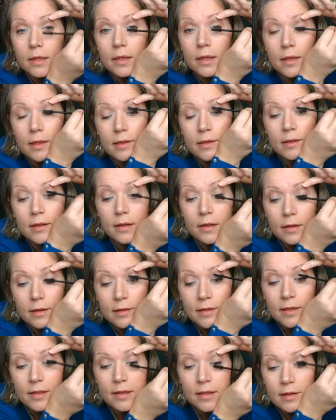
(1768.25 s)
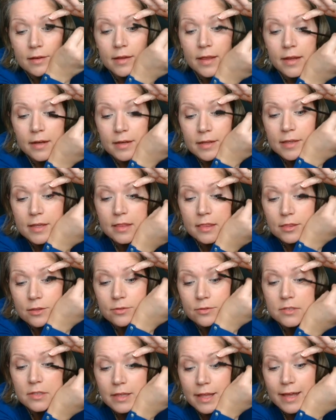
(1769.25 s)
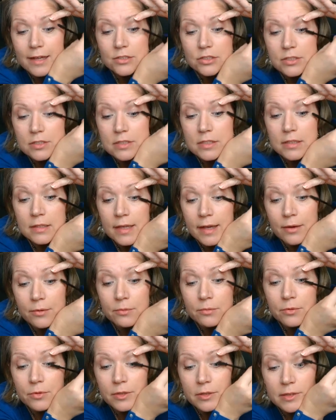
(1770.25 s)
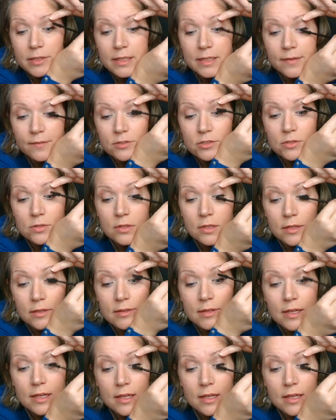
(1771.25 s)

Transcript: and hit those lashes, and that really gives you the